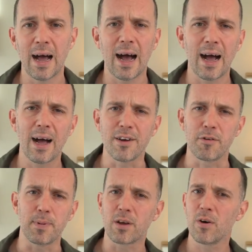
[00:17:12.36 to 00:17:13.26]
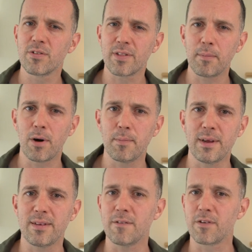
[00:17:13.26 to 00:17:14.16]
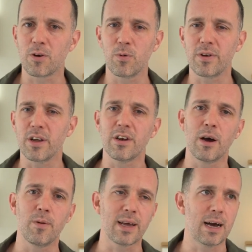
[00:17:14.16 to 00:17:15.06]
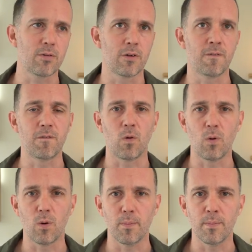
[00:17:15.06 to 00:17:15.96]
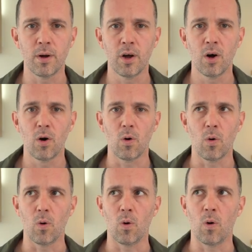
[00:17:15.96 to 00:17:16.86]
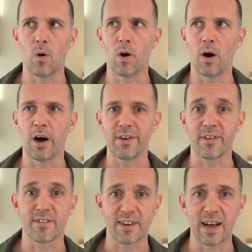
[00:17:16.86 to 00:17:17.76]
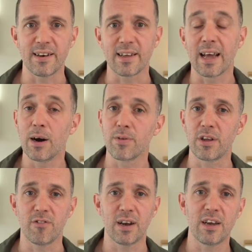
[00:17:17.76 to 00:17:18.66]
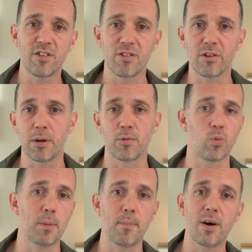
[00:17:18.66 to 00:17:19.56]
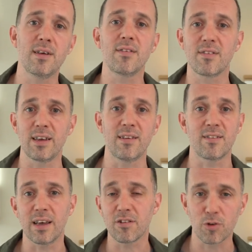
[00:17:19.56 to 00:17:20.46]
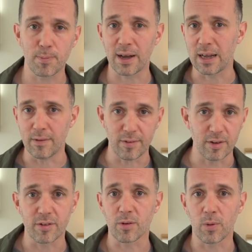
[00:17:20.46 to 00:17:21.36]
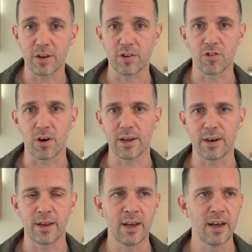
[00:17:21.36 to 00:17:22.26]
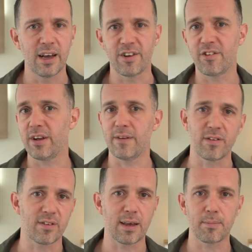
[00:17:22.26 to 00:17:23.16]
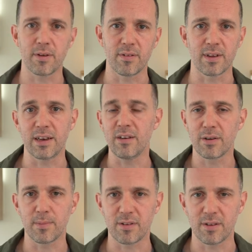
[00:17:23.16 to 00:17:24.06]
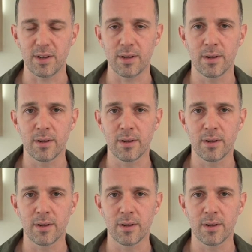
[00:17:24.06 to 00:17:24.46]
And because there might be difficulty in knowing how to form or understanding healthy relationships, we might see sexual behaviours as a way to try and achieve acceptance and intimacy.